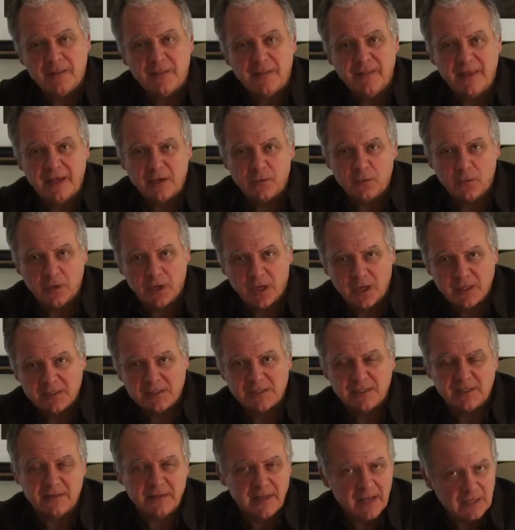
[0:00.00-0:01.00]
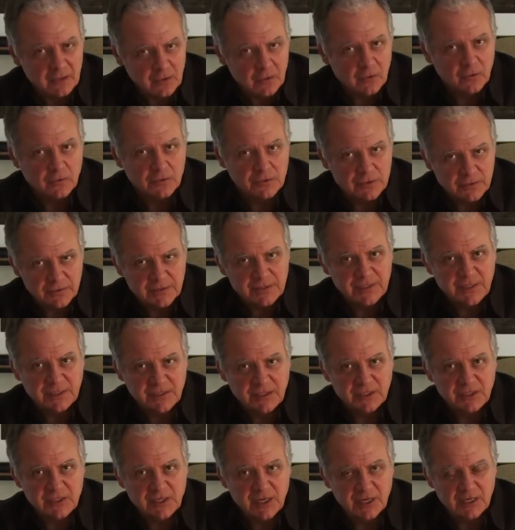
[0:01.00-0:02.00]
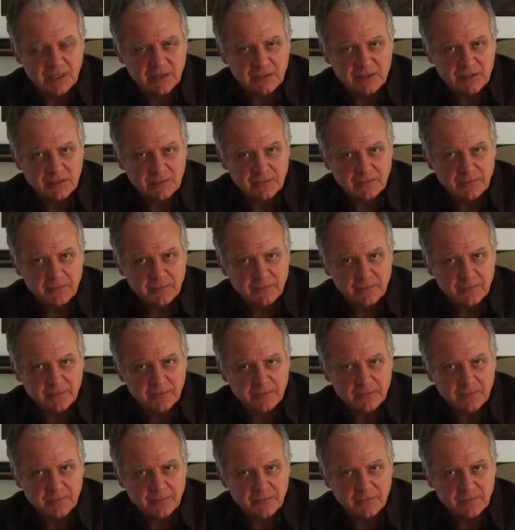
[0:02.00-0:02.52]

that will answer that core strategic challenge.